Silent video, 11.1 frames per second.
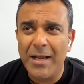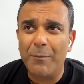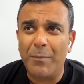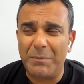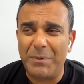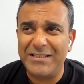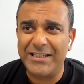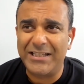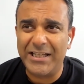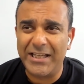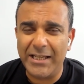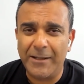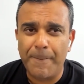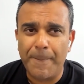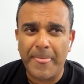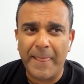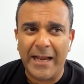But basically,
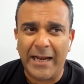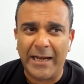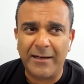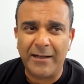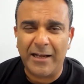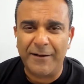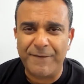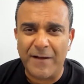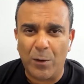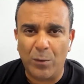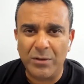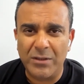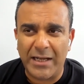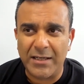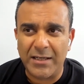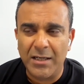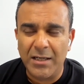and I found that